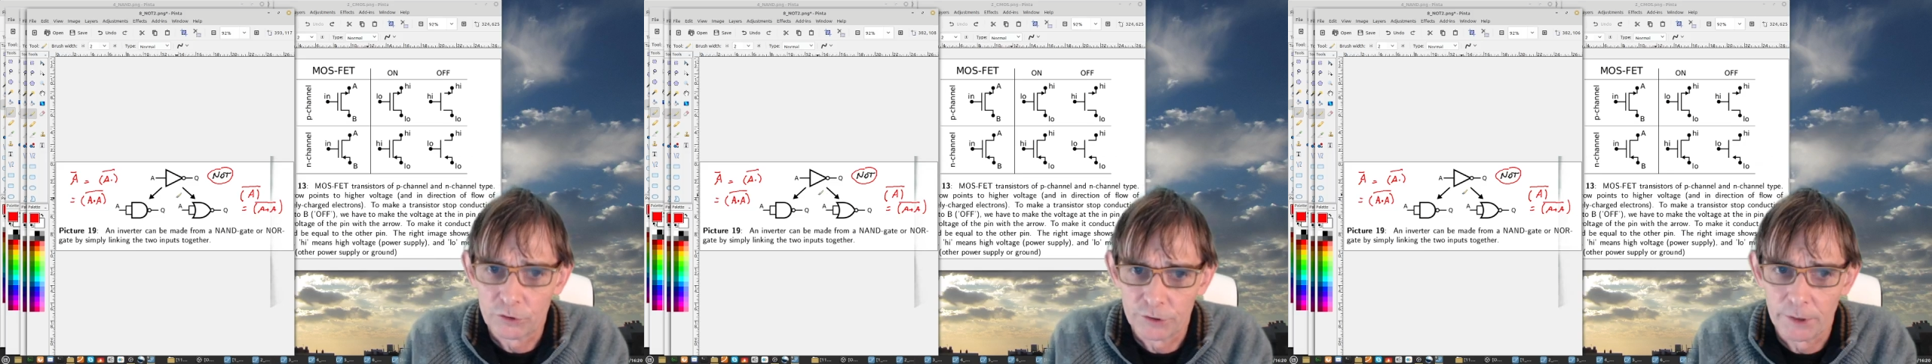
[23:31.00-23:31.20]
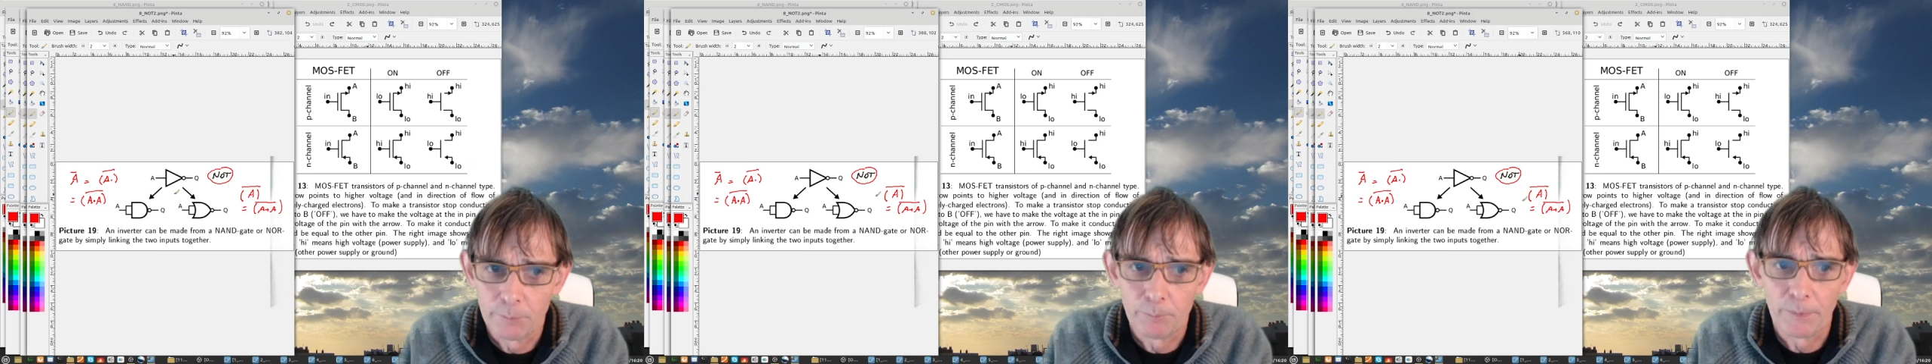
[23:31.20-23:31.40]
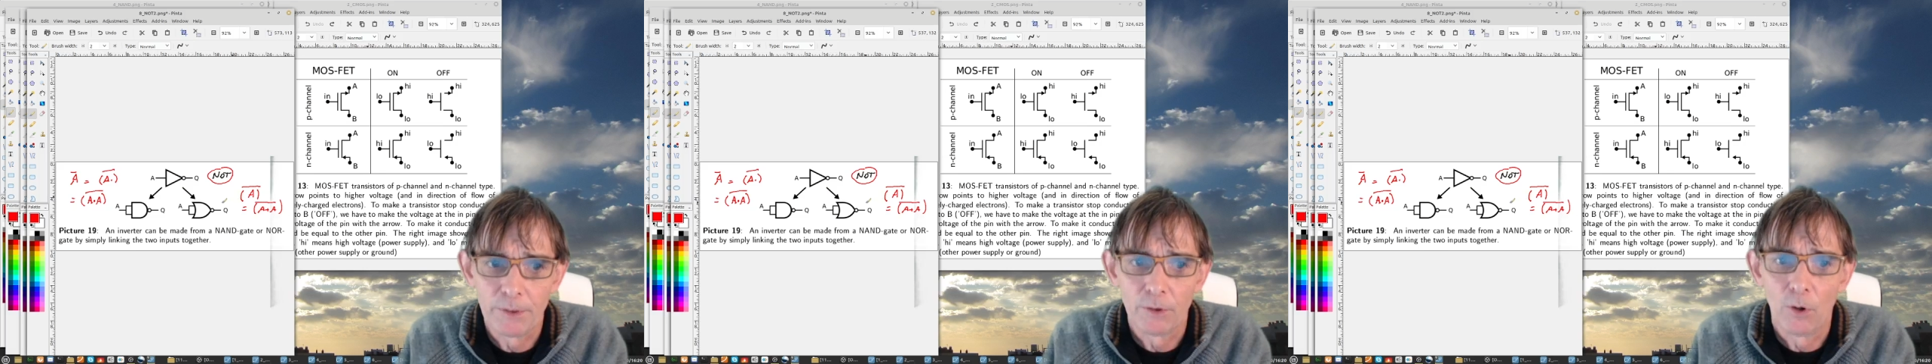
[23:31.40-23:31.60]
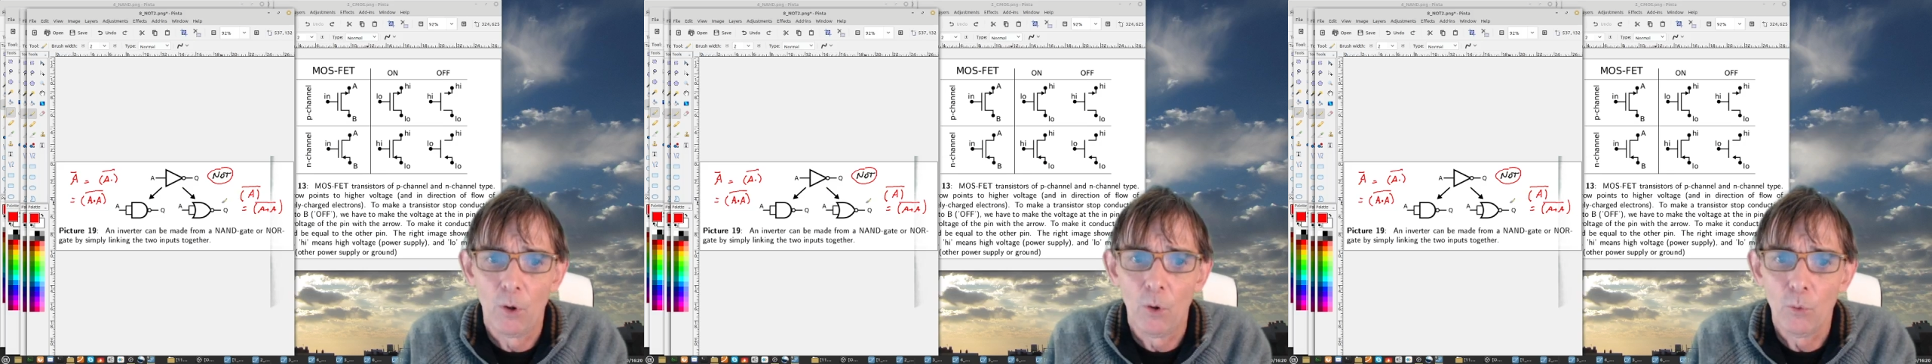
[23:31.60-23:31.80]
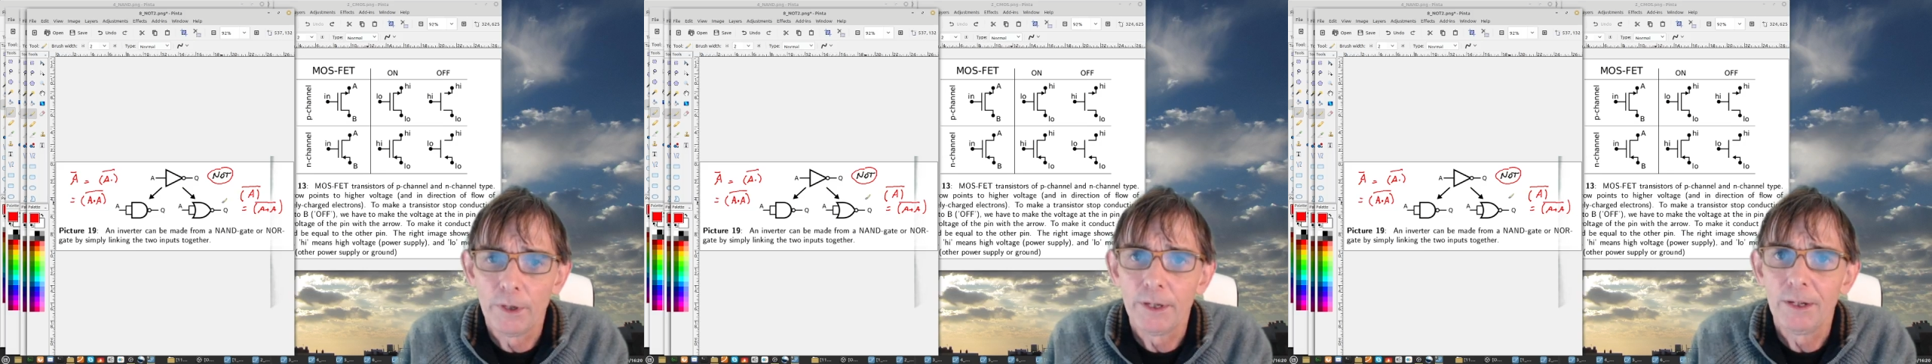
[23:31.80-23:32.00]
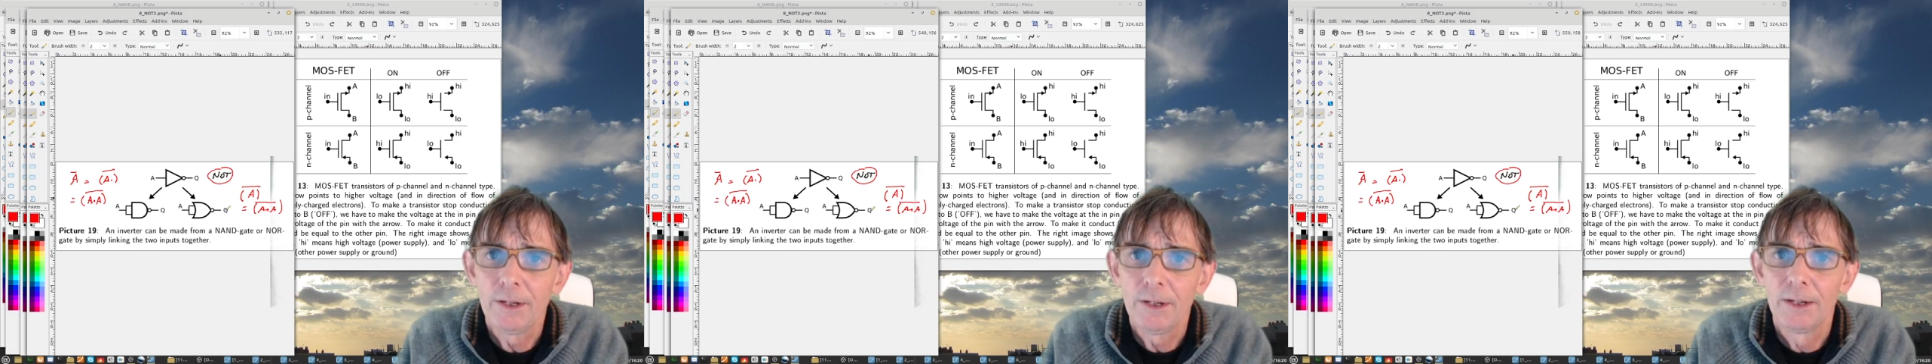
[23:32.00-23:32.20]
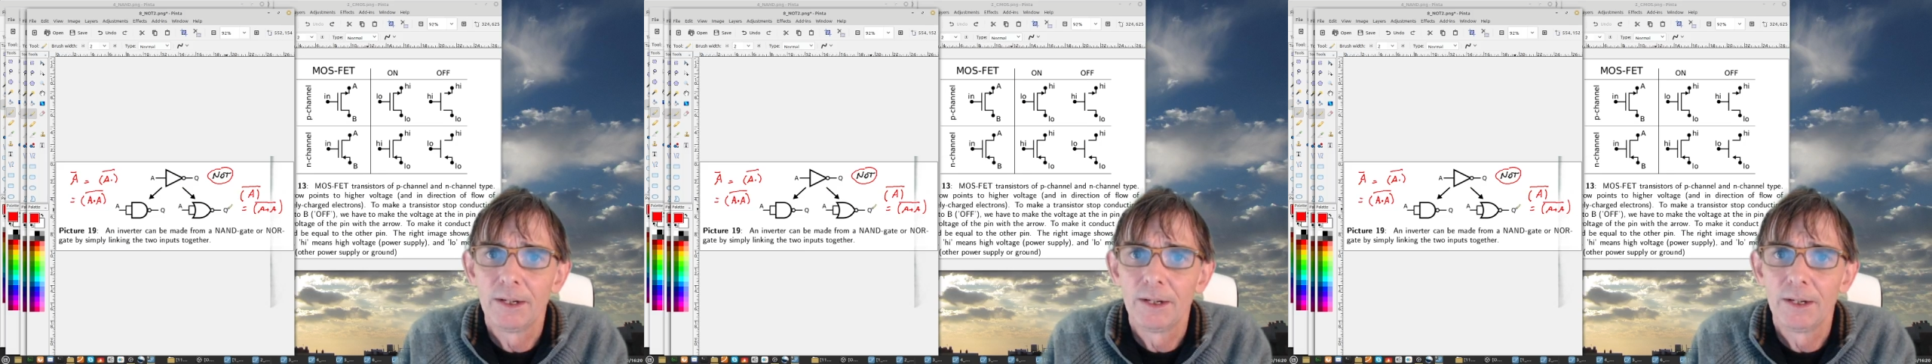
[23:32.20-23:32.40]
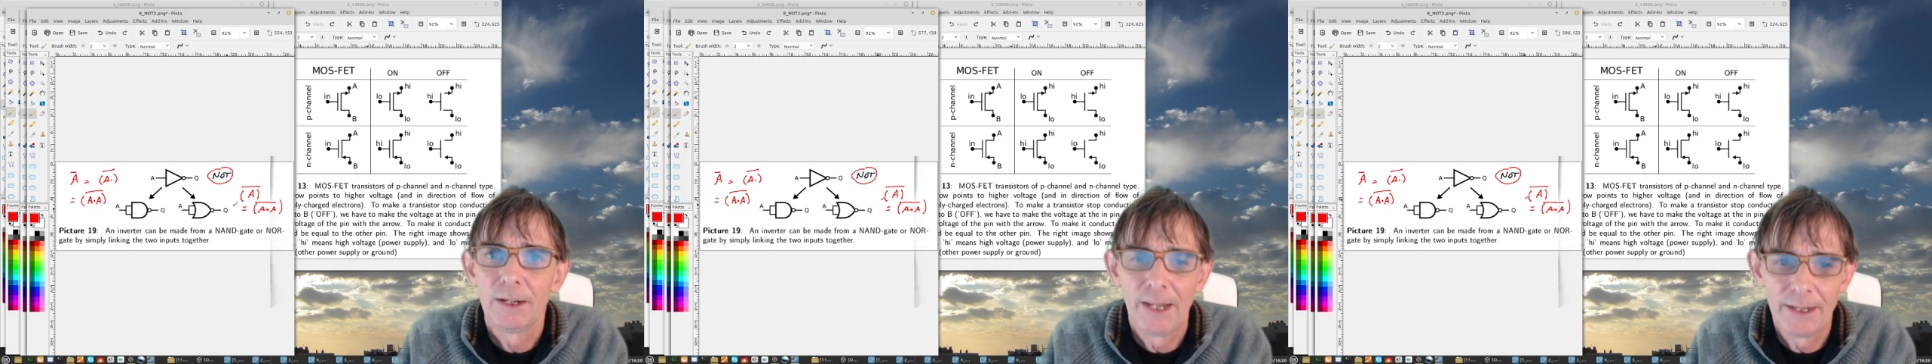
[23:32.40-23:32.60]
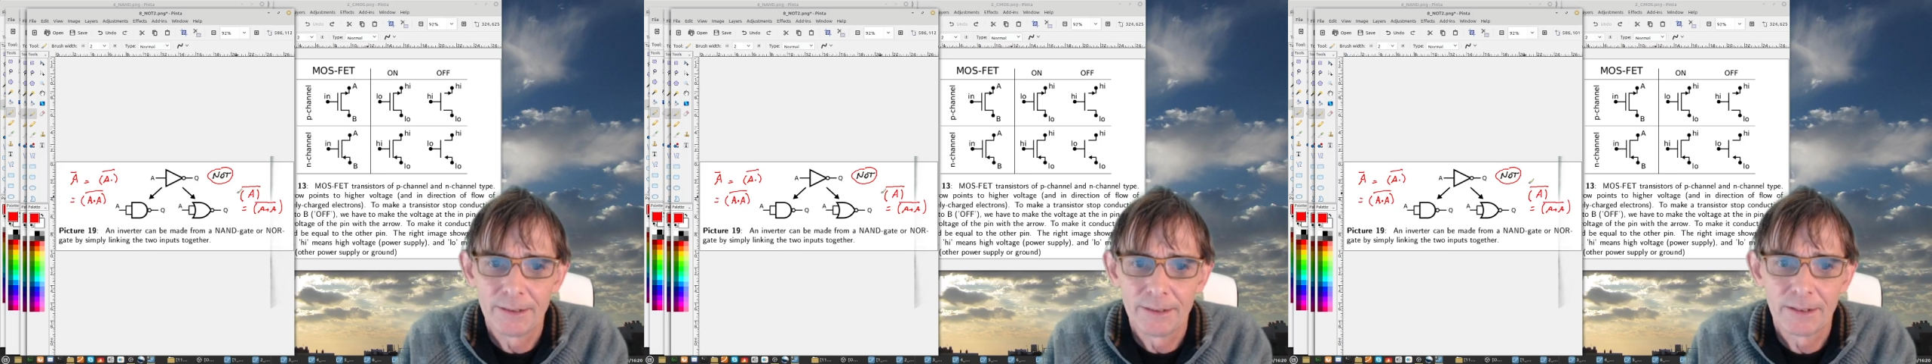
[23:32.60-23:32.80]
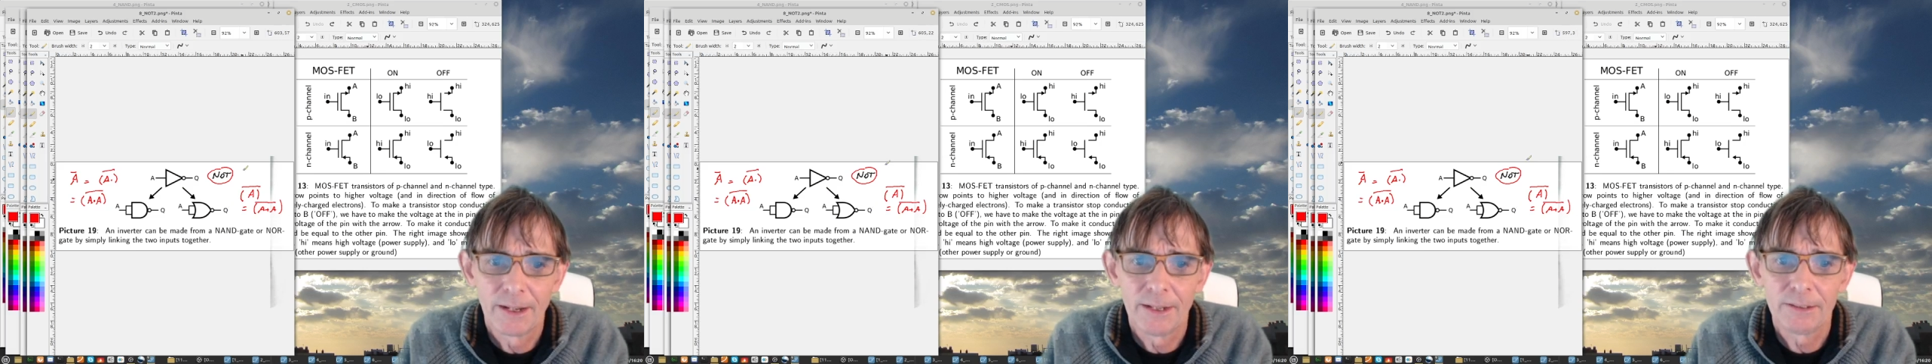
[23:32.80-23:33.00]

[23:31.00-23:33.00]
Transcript: simply only NAND